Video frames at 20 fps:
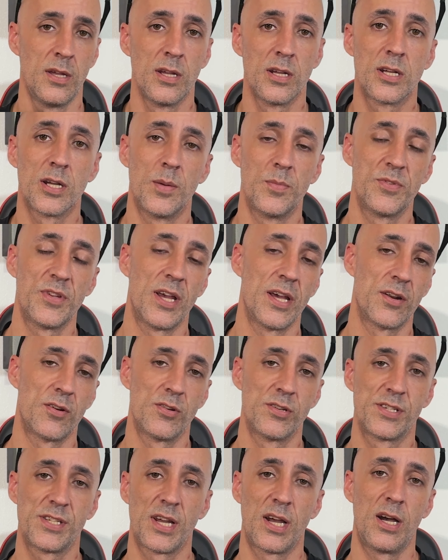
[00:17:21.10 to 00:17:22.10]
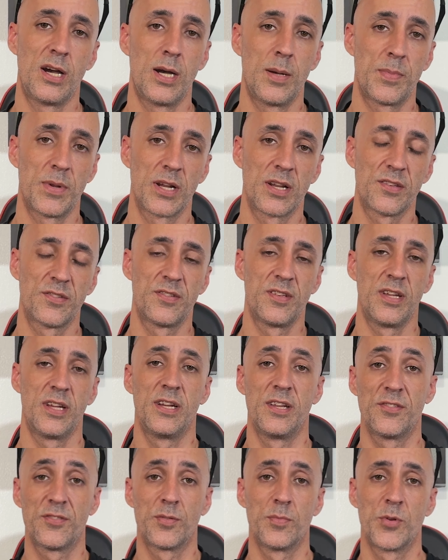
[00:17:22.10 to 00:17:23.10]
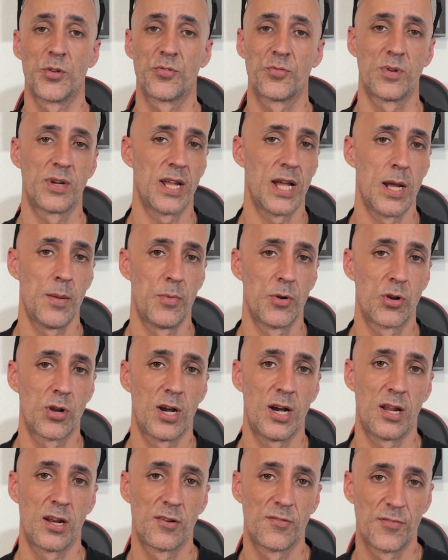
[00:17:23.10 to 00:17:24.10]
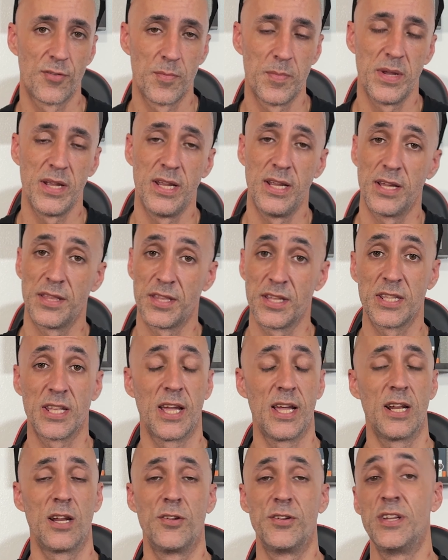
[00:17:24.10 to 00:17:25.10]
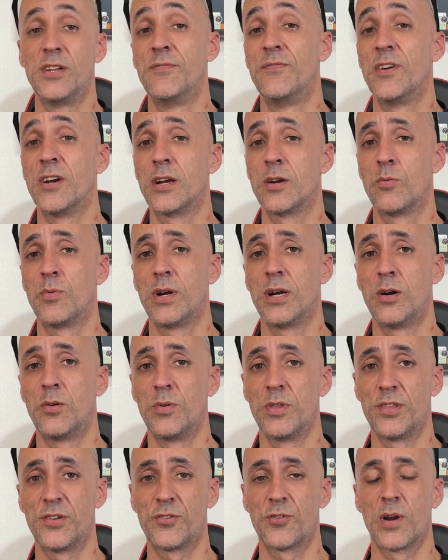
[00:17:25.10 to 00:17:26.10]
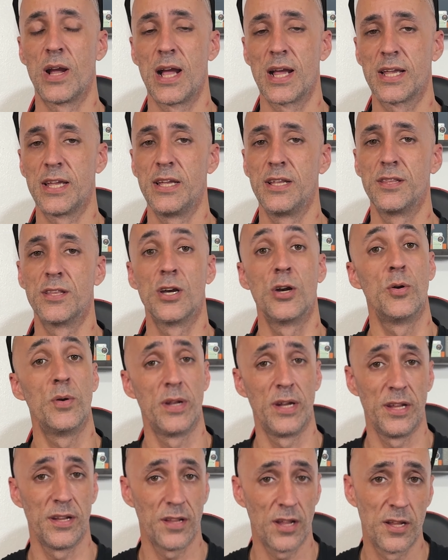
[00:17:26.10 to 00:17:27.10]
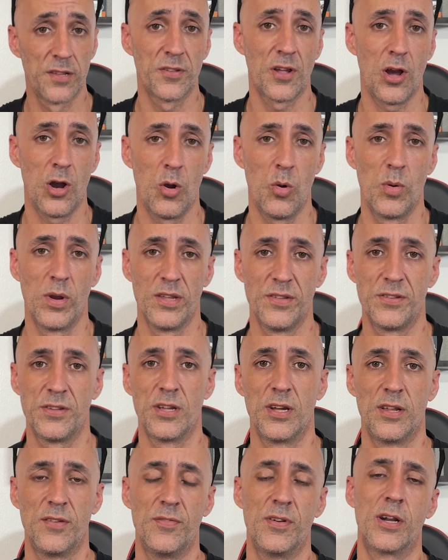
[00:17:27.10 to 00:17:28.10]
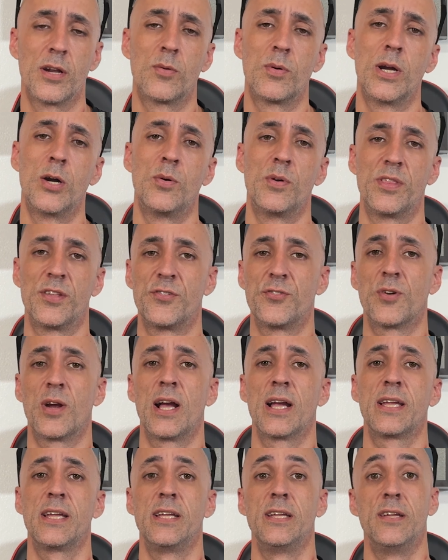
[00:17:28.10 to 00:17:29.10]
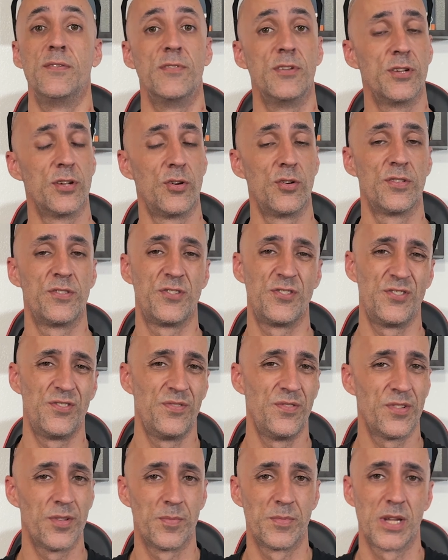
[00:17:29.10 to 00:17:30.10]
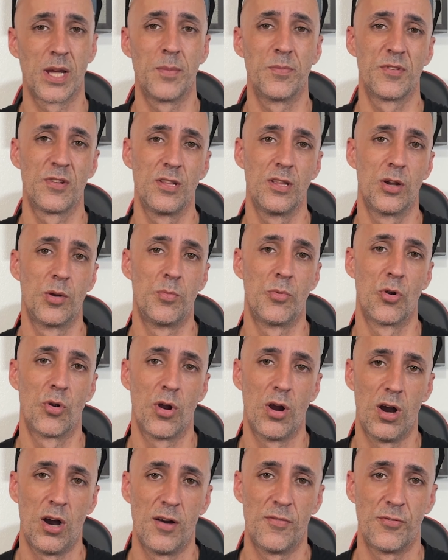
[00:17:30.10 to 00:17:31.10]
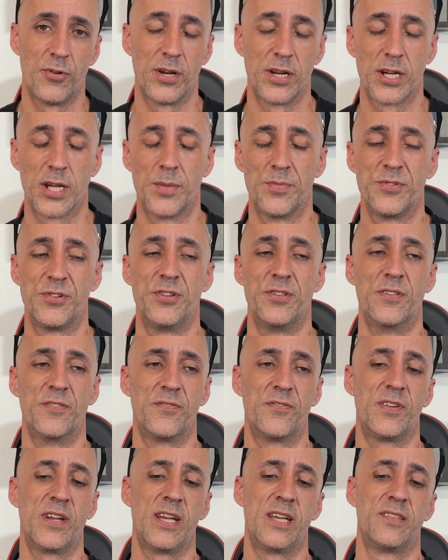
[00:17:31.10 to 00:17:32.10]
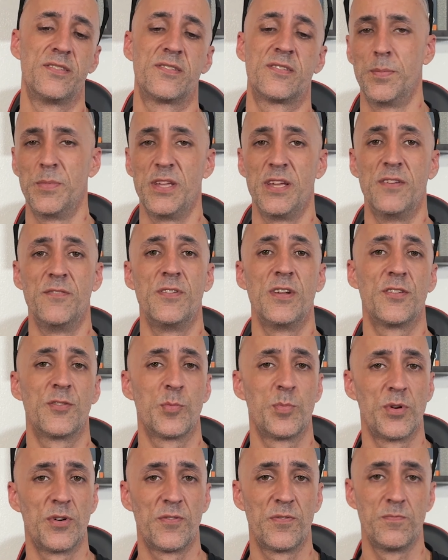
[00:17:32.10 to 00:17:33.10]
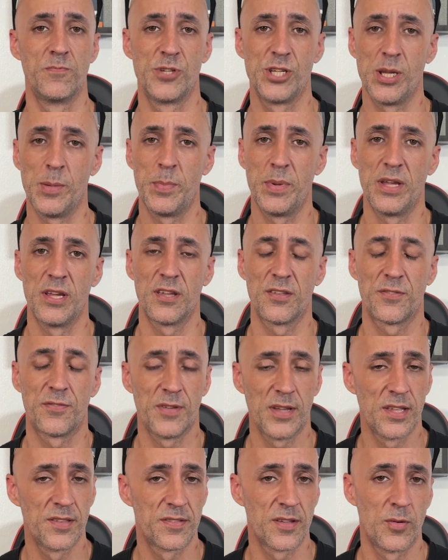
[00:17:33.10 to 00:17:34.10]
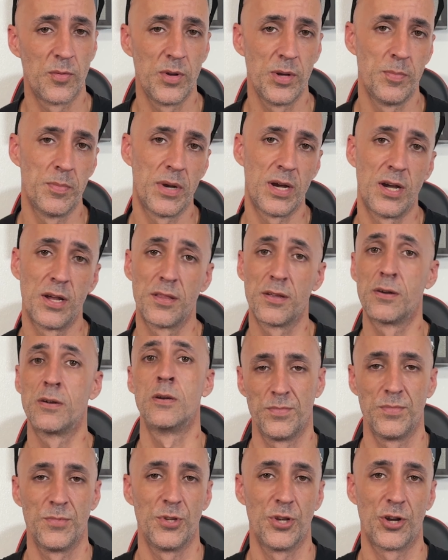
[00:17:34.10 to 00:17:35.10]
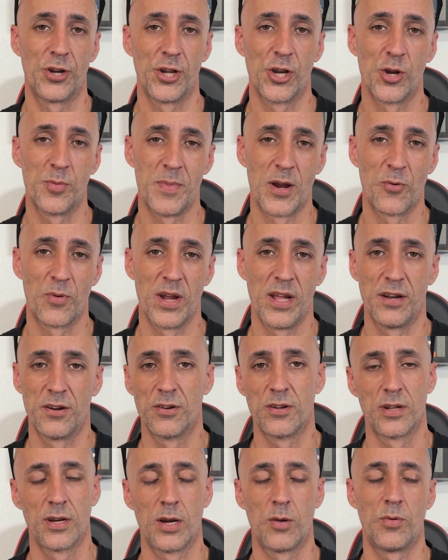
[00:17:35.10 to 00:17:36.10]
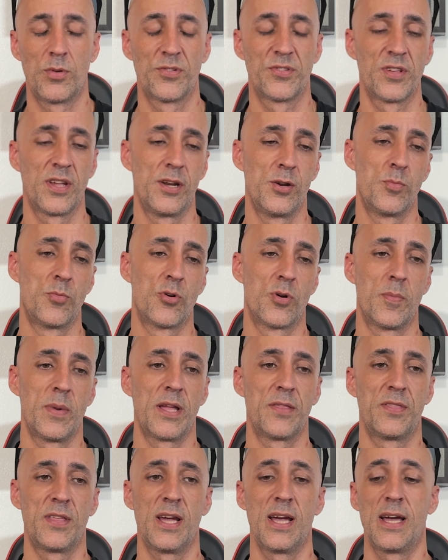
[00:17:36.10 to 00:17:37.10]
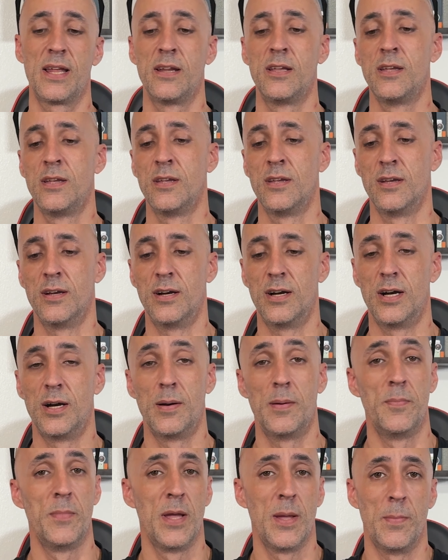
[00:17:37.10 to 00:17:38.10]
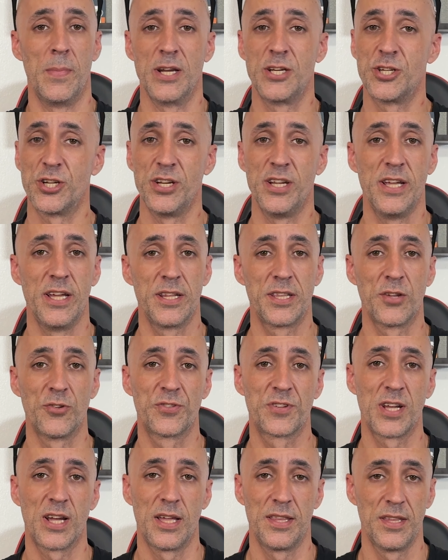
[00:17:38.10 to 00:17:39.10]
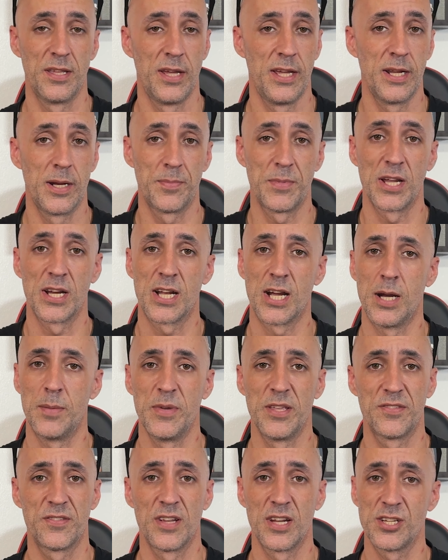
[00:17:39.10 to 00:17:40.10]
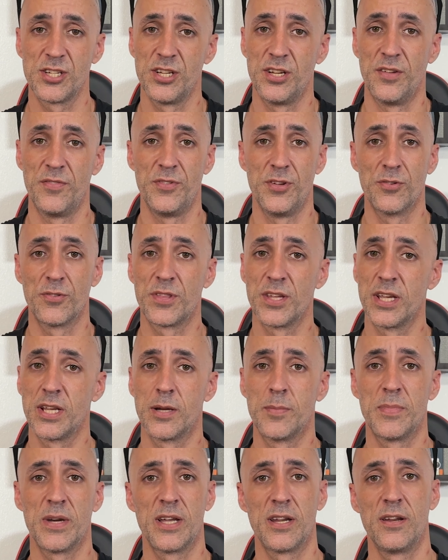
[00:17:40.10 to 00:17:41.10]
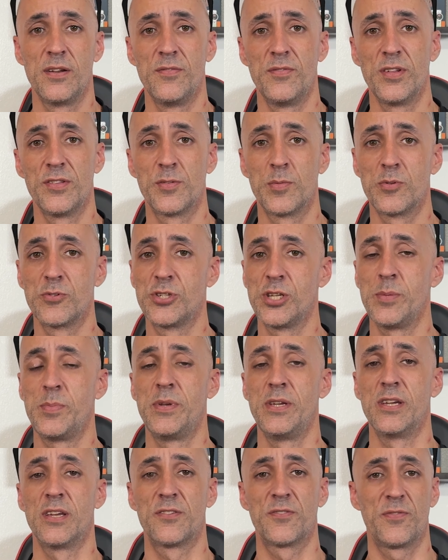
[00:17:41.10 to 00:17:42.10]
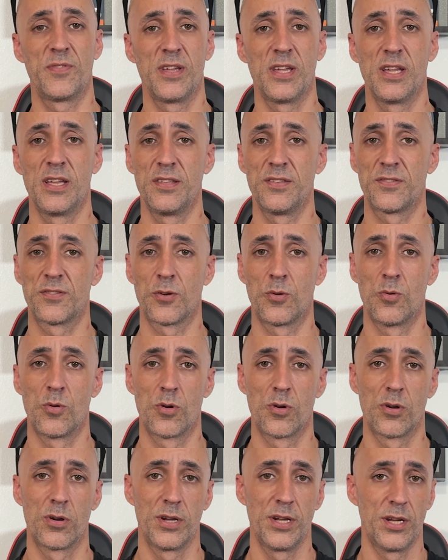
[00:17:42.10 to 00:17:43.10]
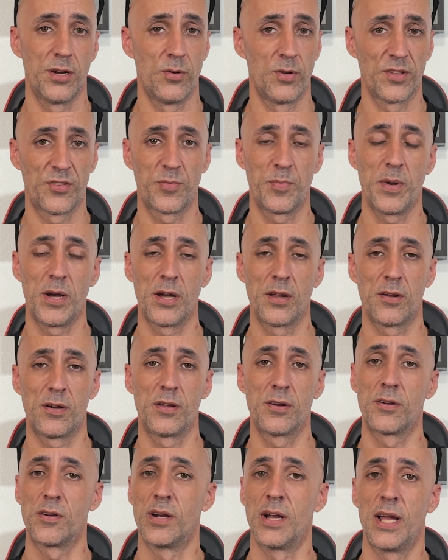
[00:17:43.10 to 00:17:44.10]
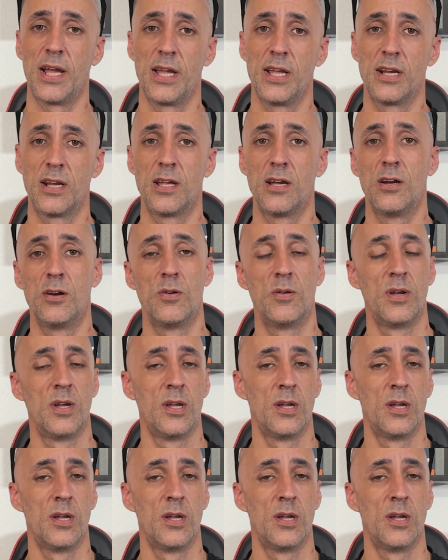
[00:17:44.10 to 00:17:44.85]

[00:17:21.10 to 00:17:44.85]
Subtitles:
comes out on top. Like I said, it's the most reliable collar for me. I think the halo did very well with the tracking though, and it has always done very well with the tracking, even though it's sometimes a little more off when it comes to the fence. The invisible GPS fence, I wouldn't bother. You already heard my rant earlier. I won't say no more about that. Make sure you hit up that comment section if you're thinking about an invisible GPS fence, or a SpotOn or a halo.